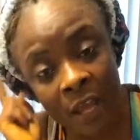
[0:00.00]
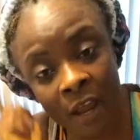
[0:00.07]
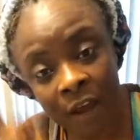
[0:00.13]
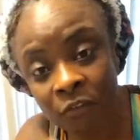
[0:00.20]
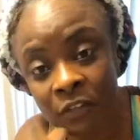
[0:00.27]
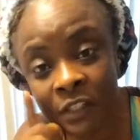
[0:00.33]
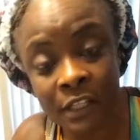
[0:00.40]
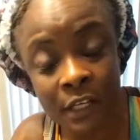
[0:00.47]

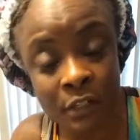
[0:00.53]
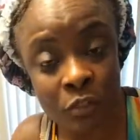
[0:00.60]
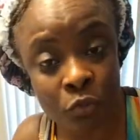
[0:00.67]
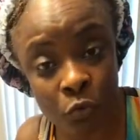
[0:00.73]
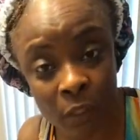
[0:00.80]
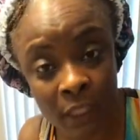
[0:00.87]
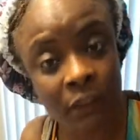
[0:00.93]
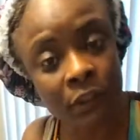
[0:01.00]
every
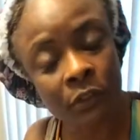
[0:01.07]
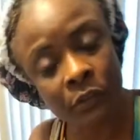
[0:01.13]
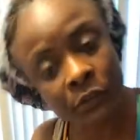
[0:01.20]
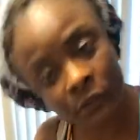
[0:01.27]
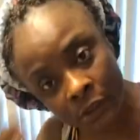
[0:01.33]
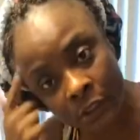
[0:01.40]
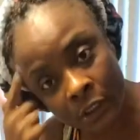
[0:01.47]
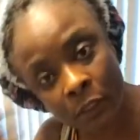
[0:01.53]
situation
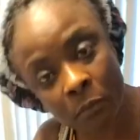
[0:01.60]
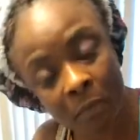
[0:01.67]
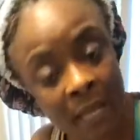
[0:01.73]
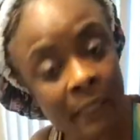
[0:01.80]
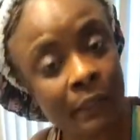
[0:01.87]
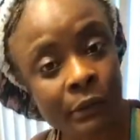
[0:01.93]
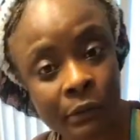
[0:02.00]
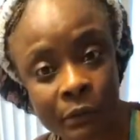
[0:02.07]
concerning
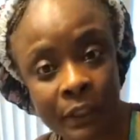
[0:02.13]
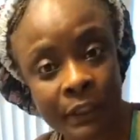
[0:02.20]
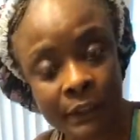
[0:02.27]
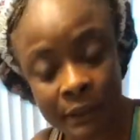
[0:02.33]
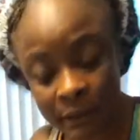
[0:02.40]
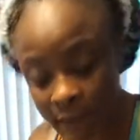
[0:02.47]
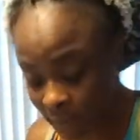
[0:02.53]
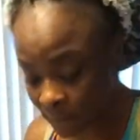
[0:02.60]
my little
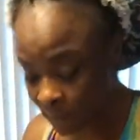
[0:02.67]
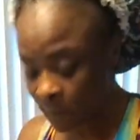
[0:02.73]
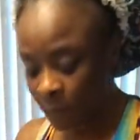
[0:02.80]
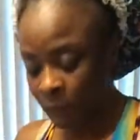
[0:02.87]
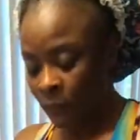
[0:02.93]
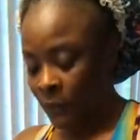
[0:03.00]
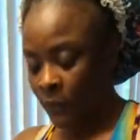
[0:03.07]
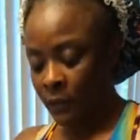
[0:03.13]
craziness.
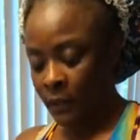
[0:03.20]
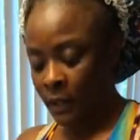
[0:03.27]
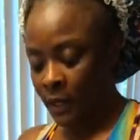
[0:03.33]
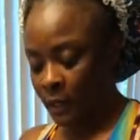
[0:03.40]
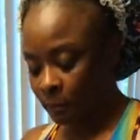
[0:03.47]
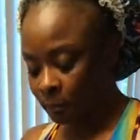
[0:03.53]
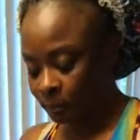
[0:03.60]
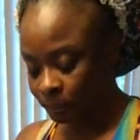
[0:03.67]

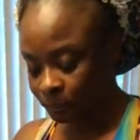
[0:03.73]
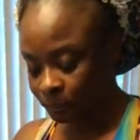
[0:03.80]
Okay?